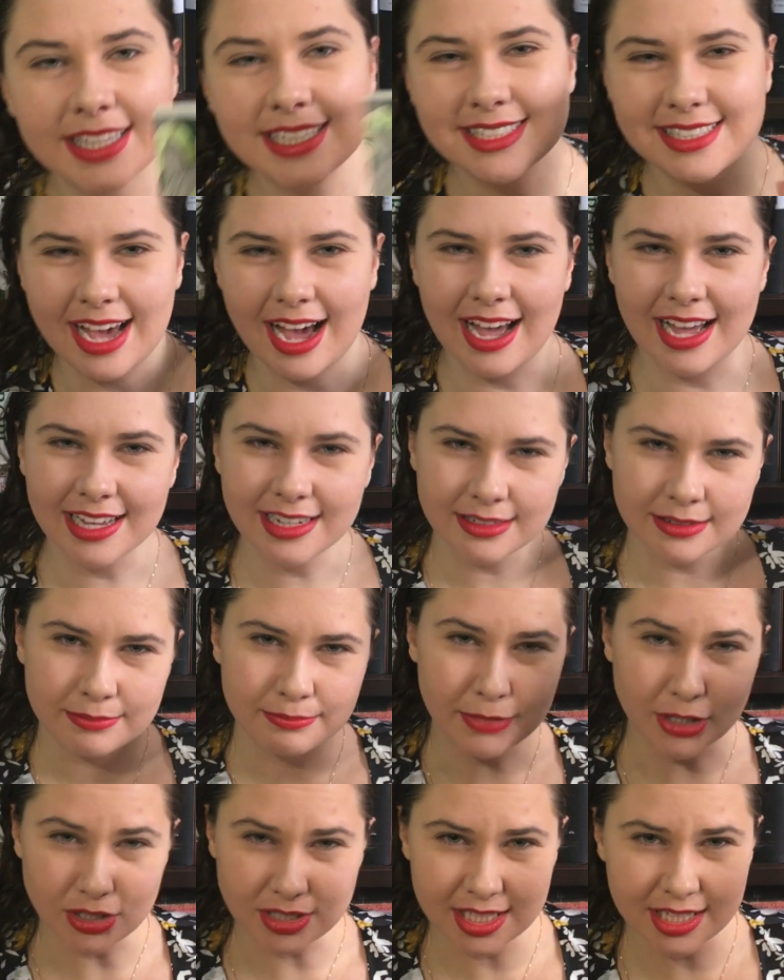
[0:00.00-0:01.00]
This guy,
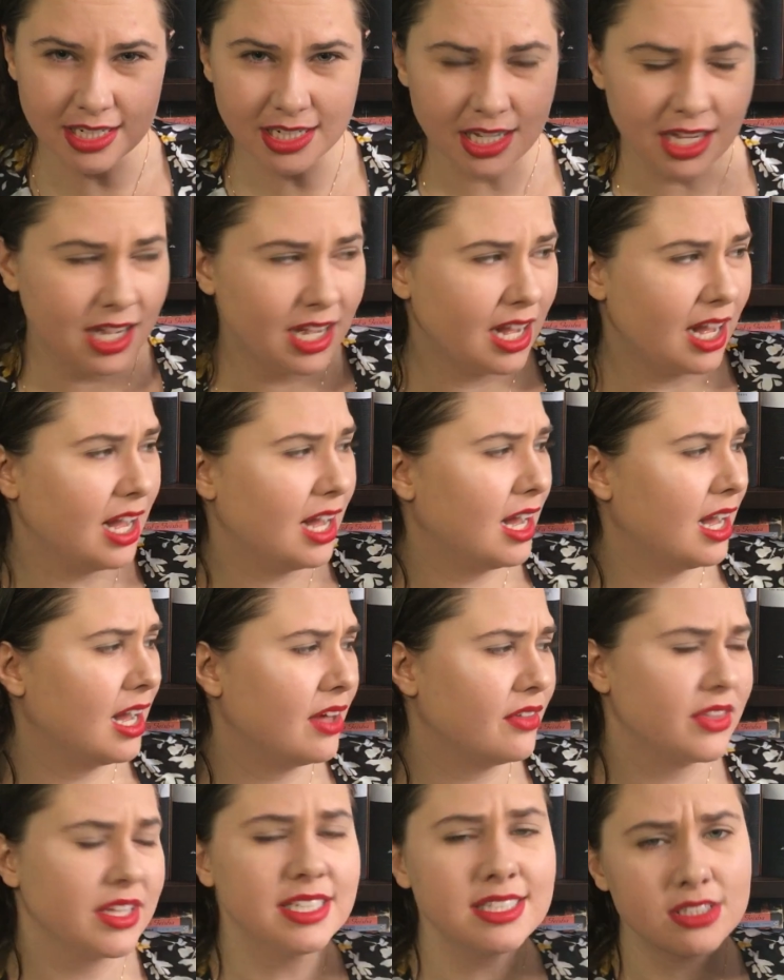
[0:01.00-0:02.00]
Milton,
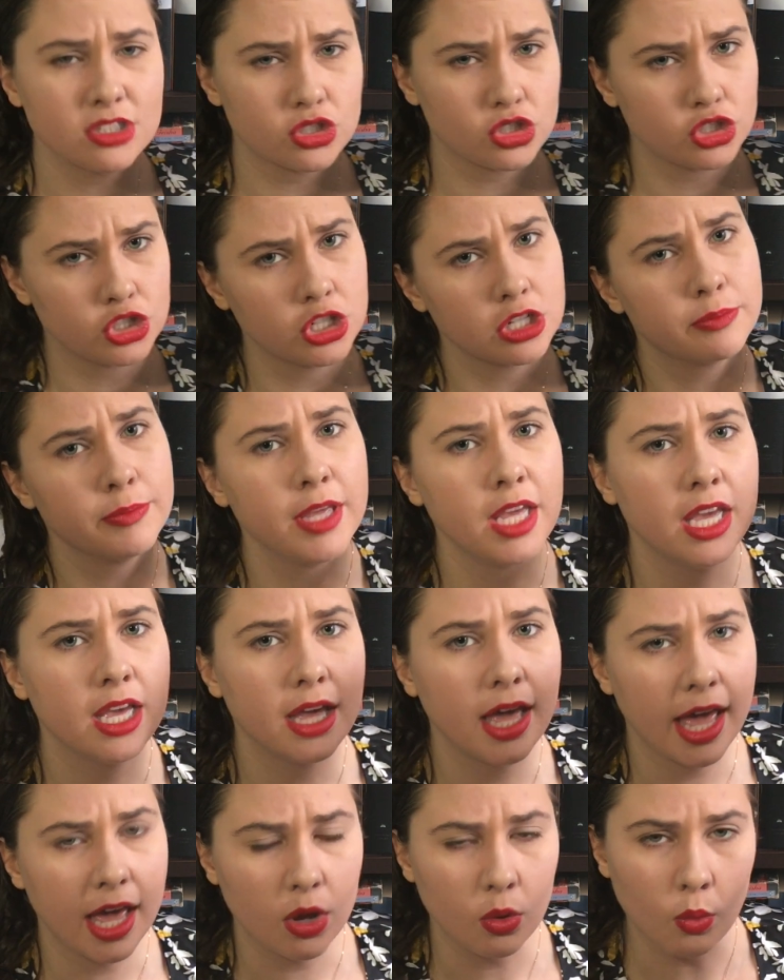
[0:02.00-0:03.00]
this took me
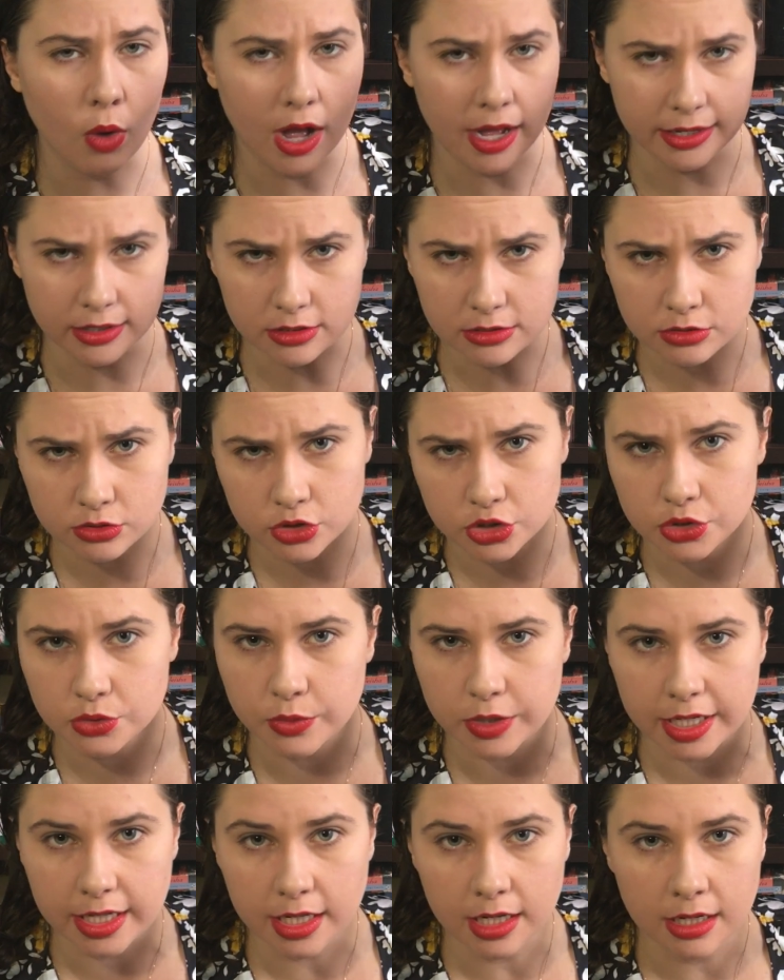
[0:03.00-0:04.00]
a while to
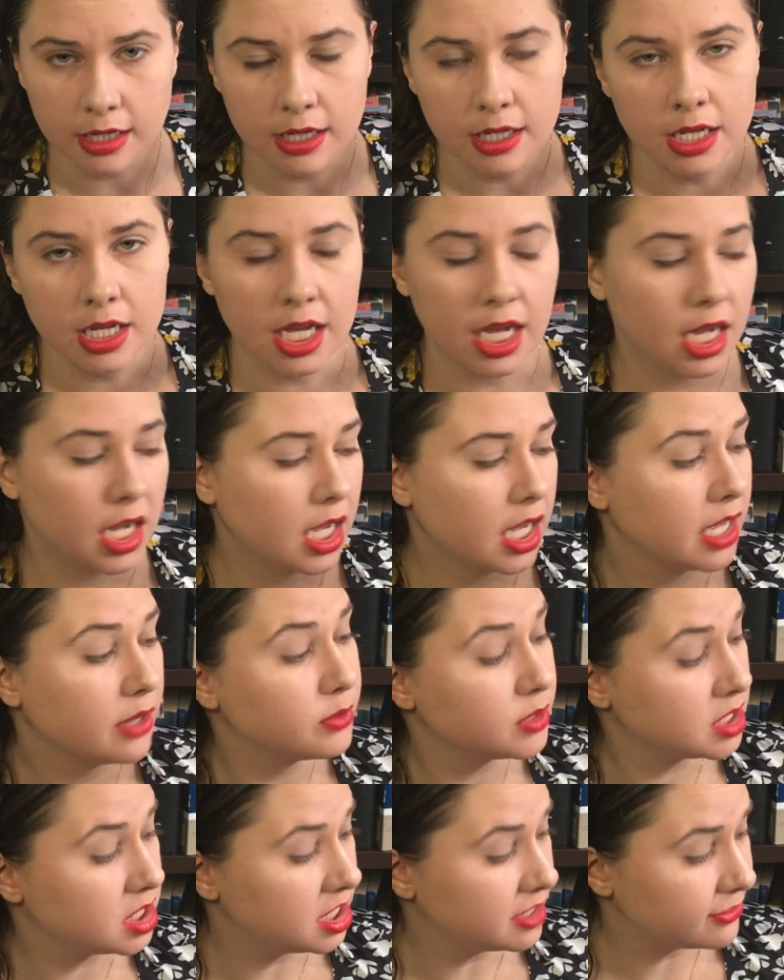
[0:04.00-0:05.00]
read. It
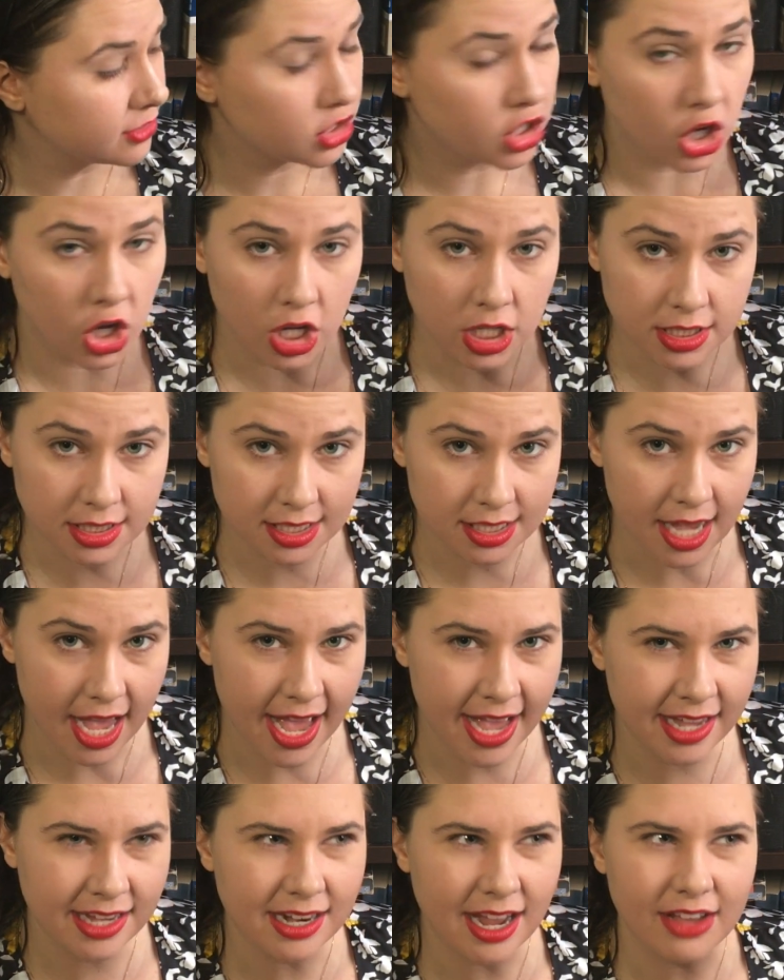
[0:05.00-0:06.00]
was difficult,
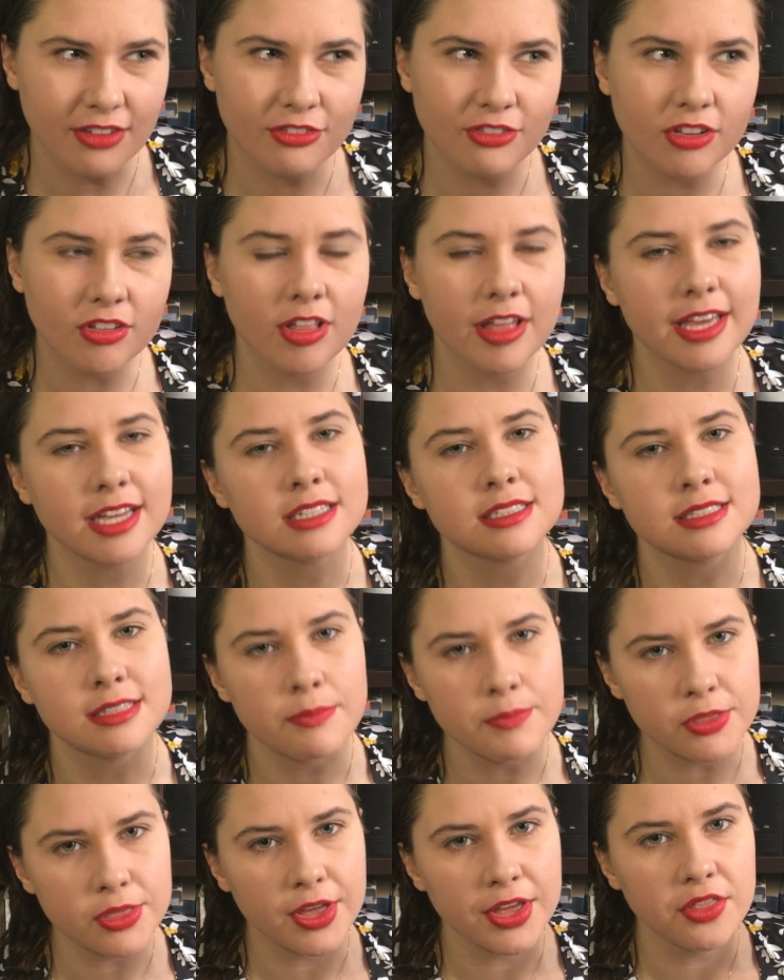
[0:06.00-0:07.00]
and I feel like it's
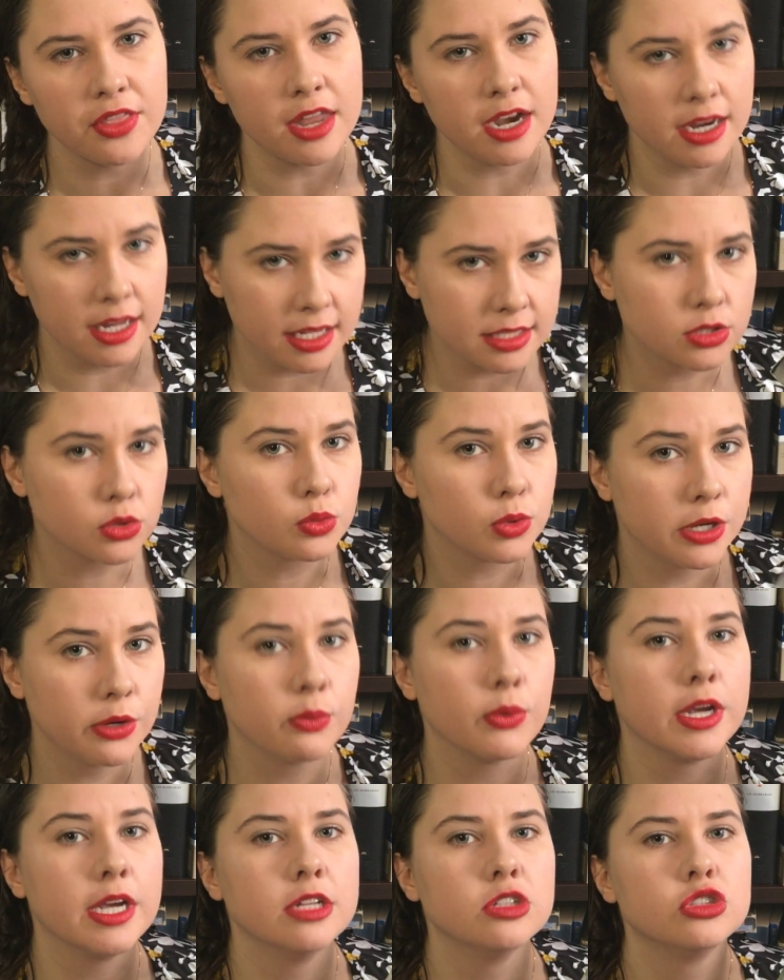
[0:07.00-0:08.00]
something that needs a
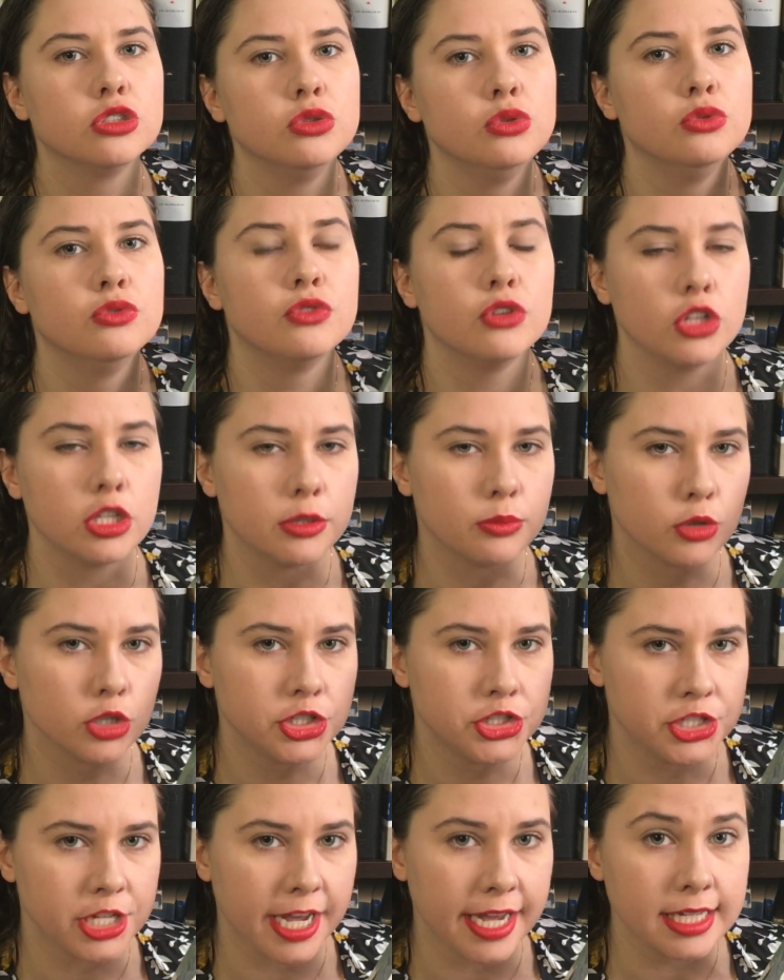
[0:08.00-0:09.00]
reread to fully
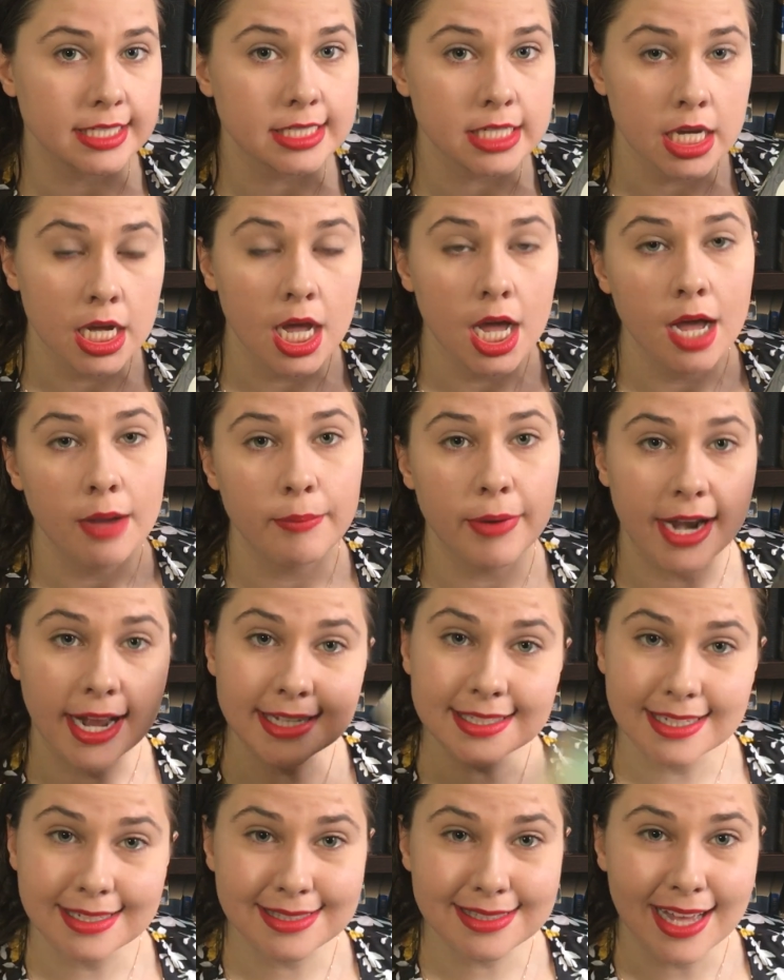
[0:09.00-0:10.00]
appreciate. But
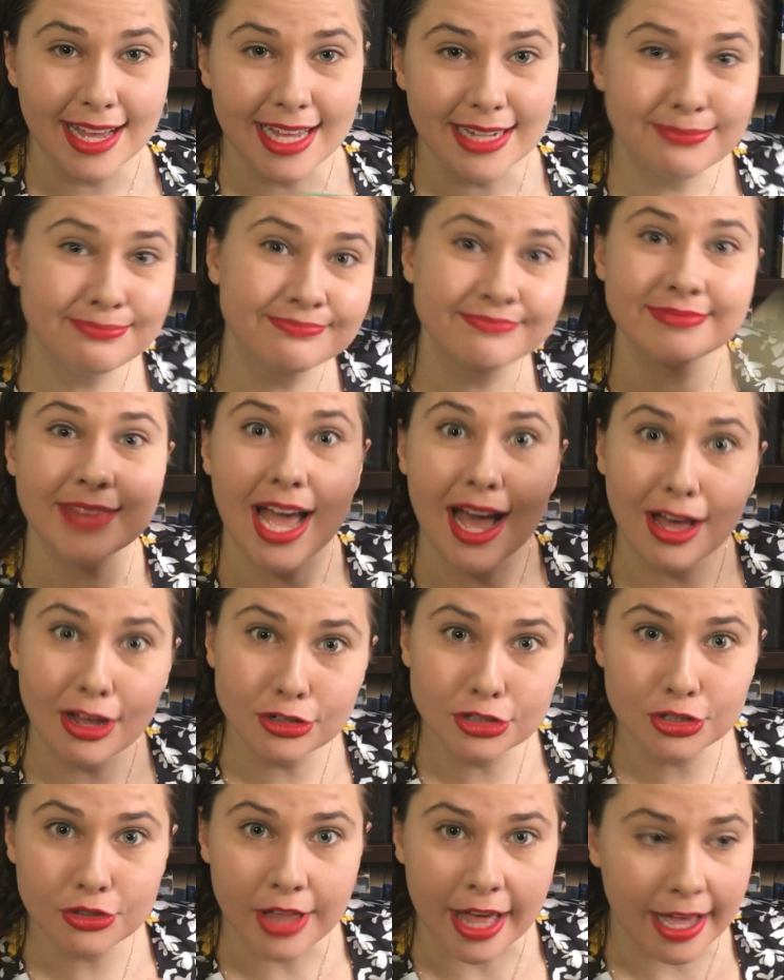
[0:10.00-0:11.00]
as I said,
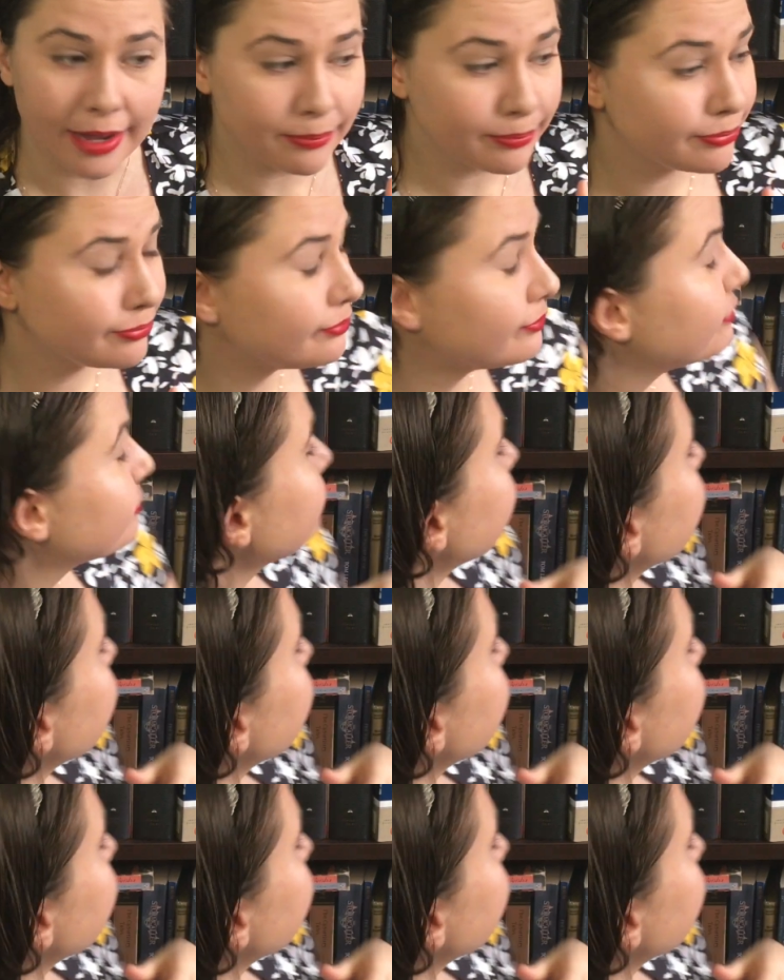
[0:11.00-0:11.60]
I'll do that.